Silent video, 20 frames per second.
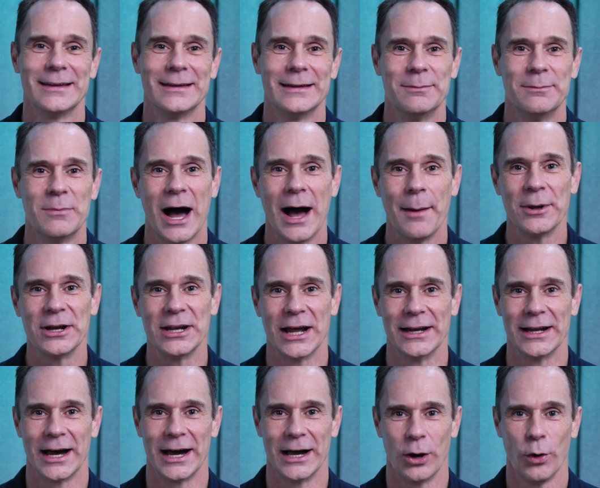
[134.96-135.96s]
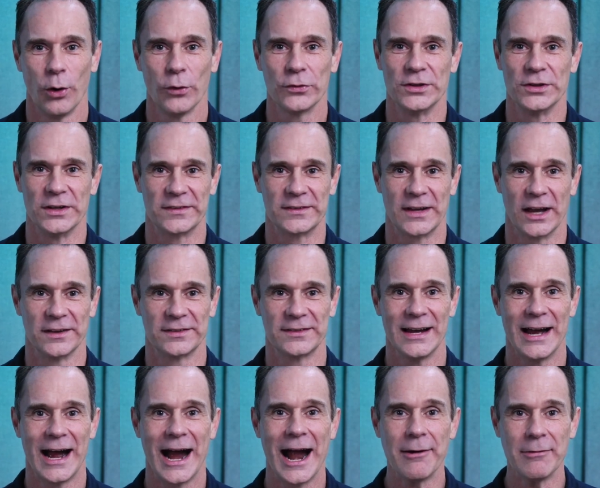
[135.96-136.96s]
Mohammed and I also discussed
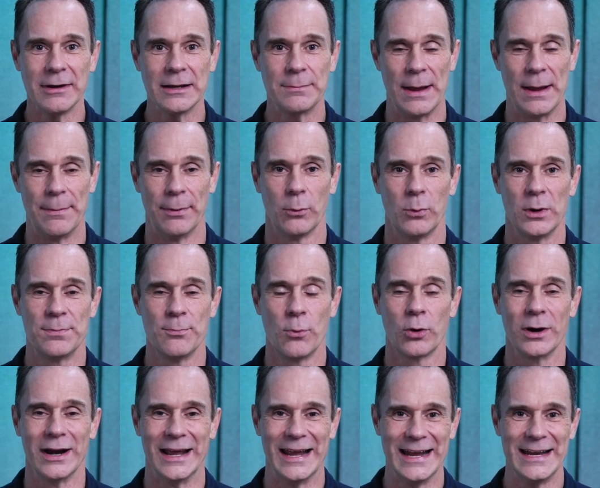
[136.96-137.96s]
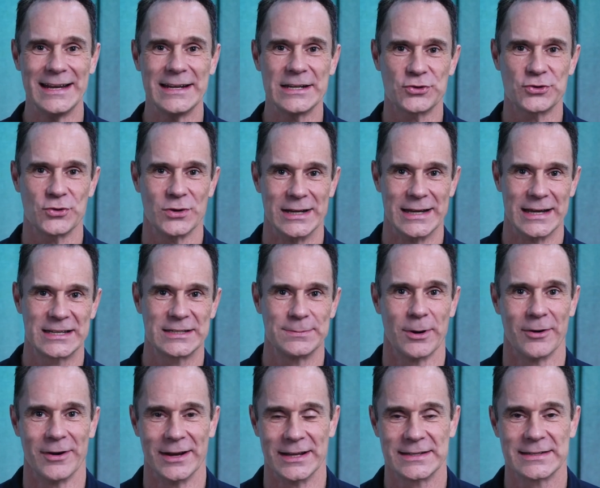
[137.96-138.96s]
hiring people with more industry
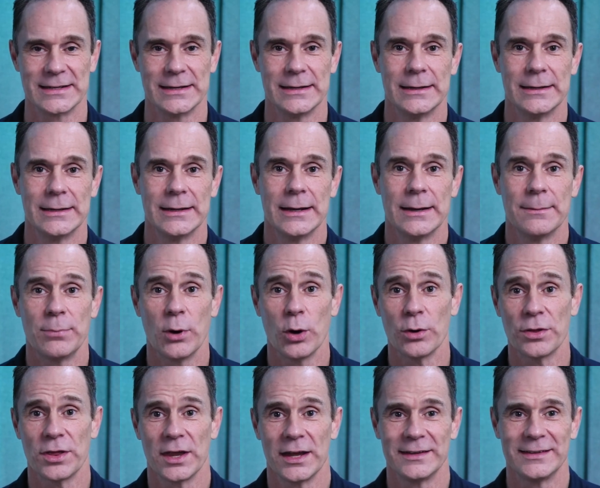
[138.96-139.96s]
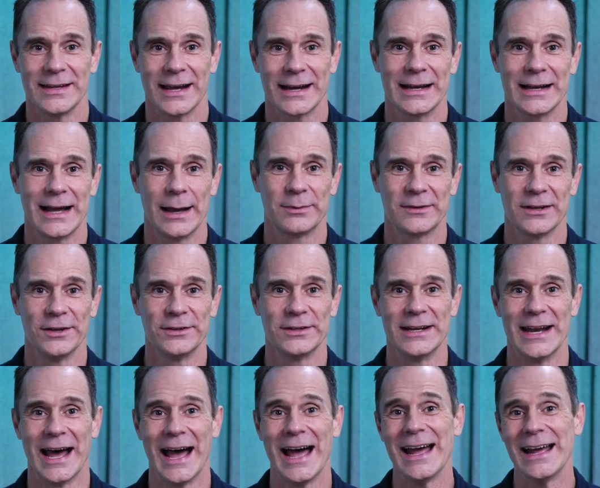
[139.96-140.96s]
experience. Both Tech Labs
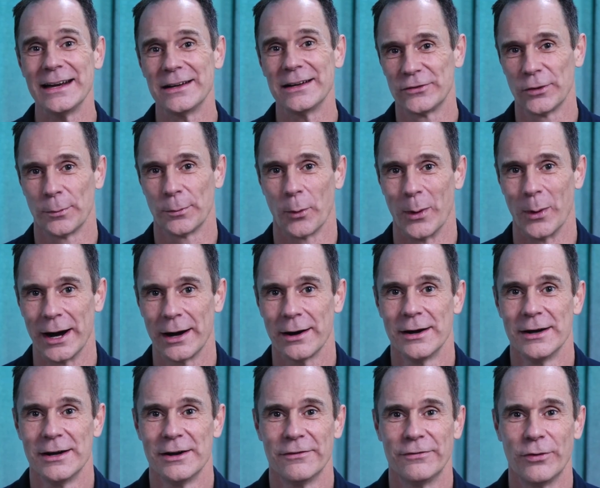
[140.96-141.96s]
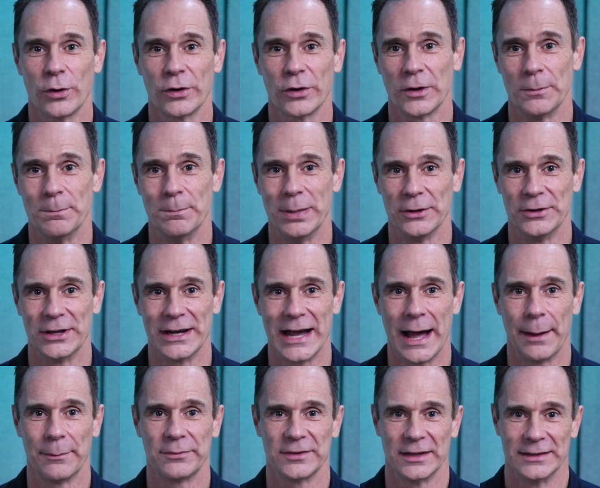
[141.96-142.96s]
London and Superware focus on building
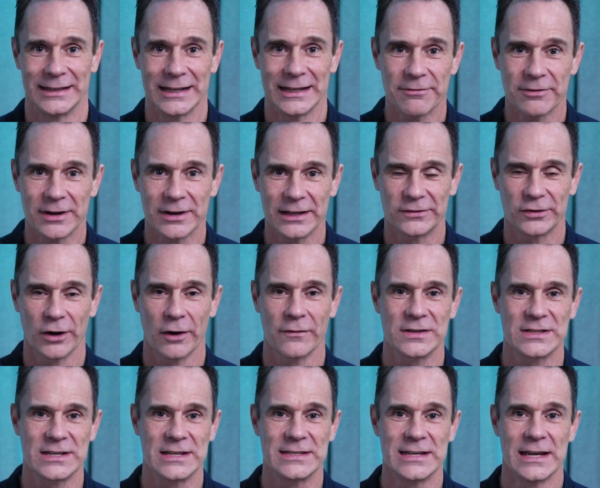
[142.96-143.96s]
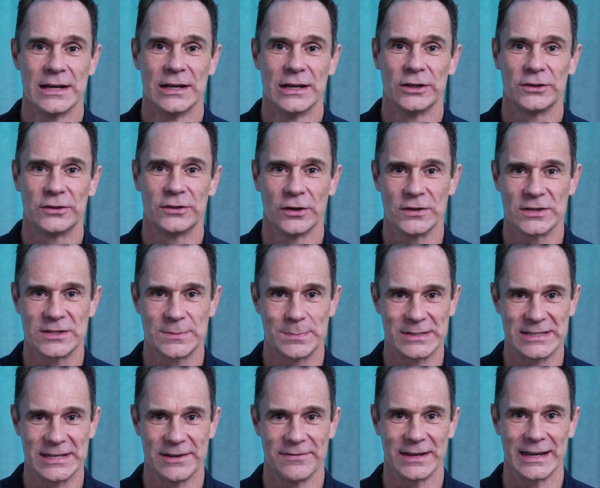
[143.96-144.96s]
apps and delivering services to
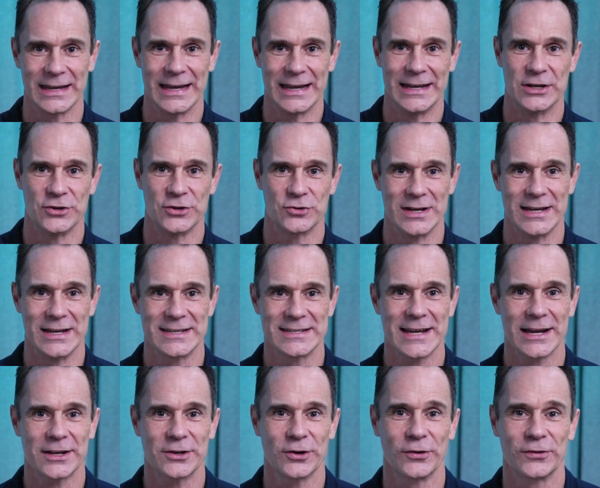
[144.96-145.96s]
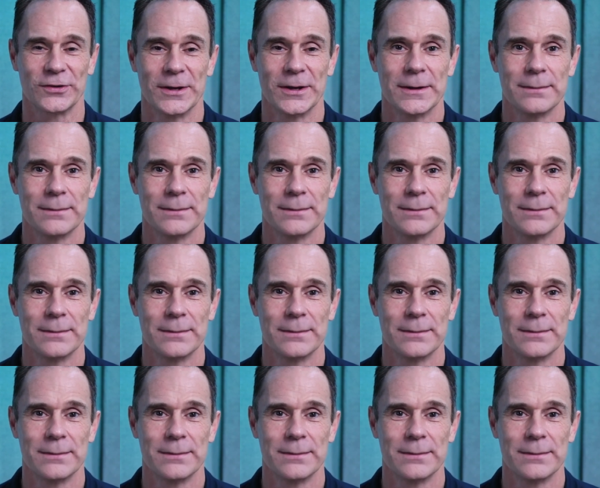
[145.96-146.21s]
specific industry sectors.